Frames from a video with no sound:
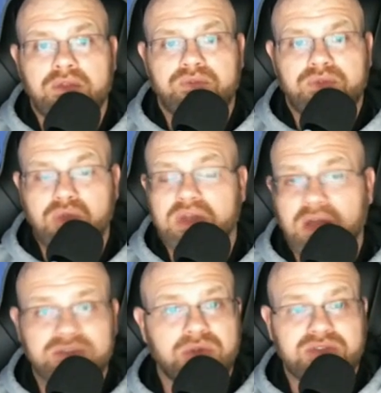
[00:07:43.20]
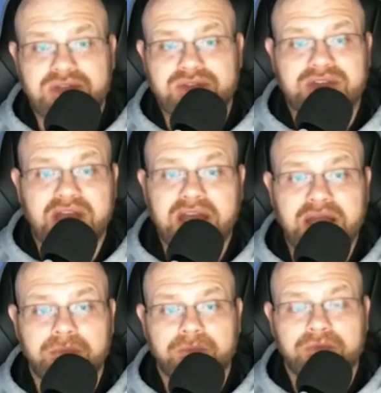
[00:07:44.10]
You could also say
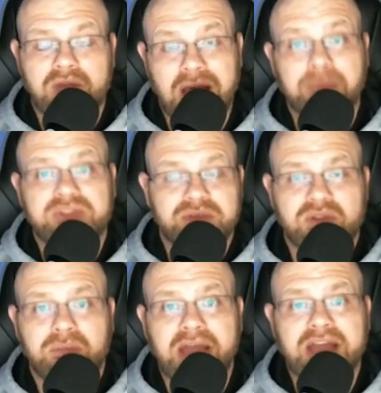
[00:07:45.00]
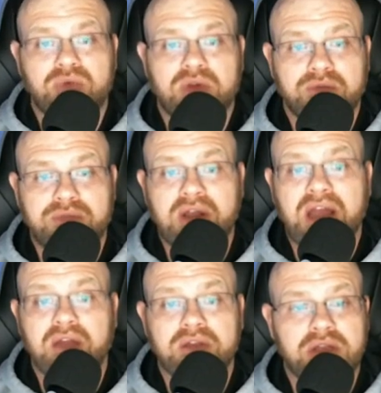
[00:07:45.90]
the opposite for the Pac-12. They're
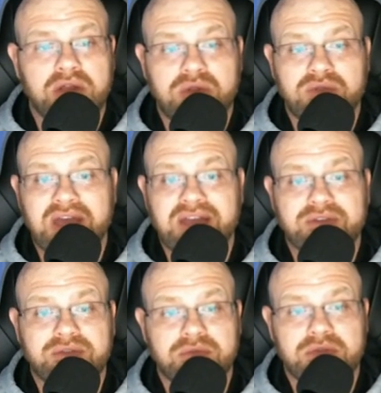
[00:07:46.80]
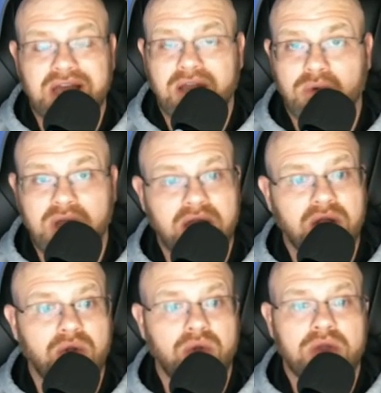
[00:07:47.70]
out, you know, you've got
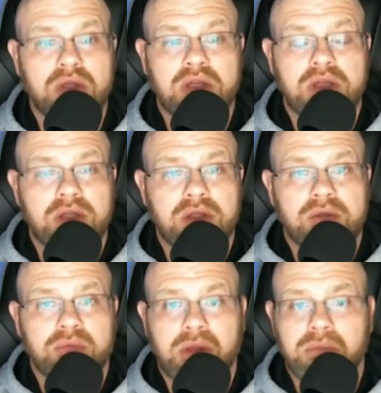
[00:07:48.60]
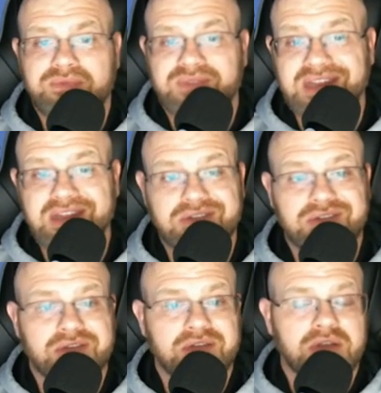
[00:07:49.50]
Colorado, probably
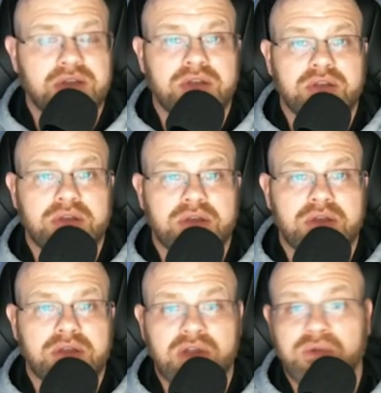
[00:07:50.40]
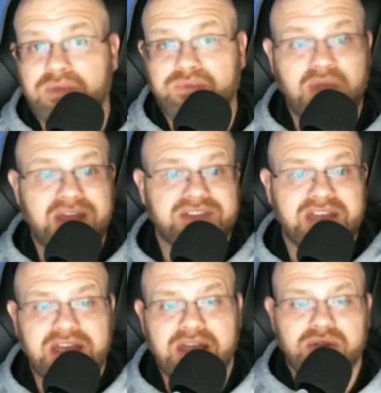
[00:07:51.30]
Phoenix. You know, if you add
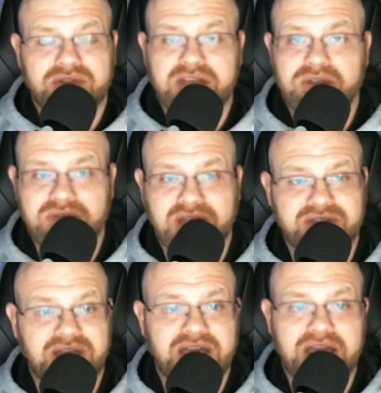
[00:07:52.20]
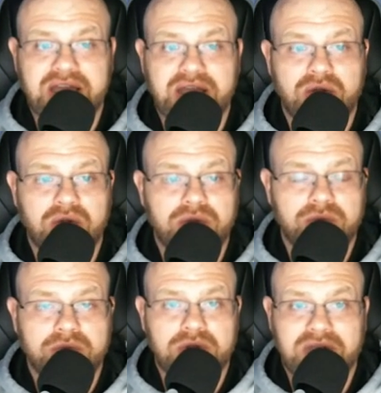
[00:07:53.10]
San Diego State, you've got San Diego.
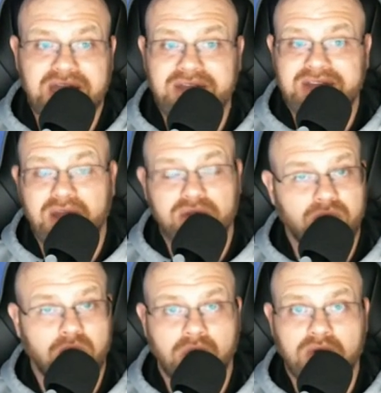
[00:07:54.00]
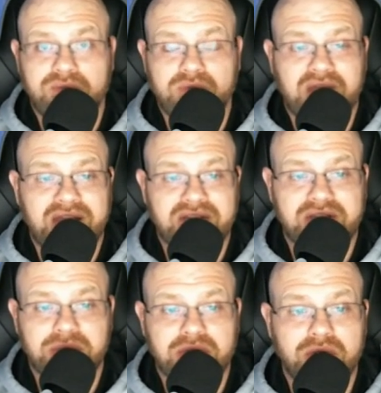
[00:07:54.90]
You could add Dallas-Fort Worth. If you add
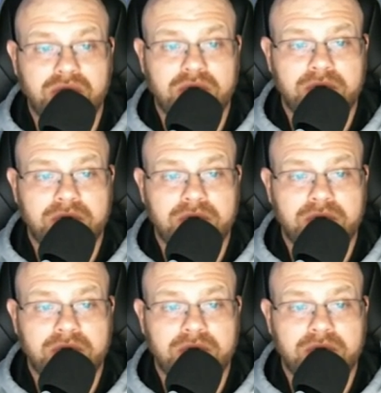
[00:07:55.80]
SMU,